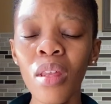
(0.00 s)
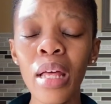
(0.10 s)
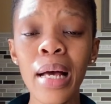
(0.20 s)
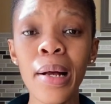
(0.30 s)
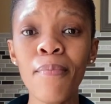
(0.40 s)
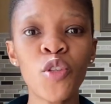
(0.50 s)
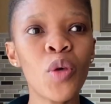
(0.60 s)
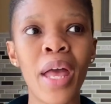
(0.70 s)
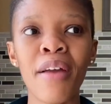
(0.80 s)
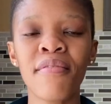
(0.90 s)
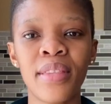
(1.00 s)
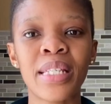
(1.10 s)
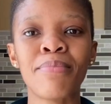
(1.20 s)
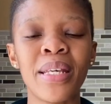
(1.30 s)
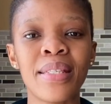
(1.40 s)
to have this
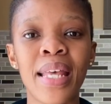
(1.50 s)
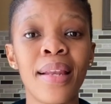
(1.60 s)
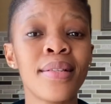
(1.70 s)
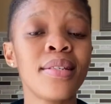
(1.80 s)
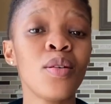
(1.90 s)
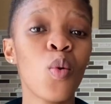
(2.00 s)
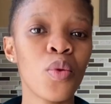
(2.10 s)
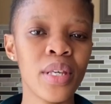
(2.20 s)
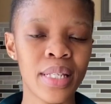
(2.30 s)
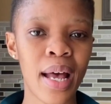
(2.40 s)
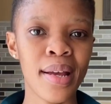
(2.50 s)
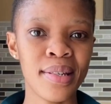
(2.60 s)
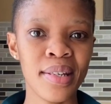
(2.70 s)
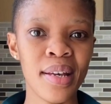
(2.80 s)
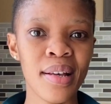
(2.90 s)
mentality or this
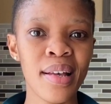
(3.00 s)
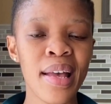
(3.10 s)
idea?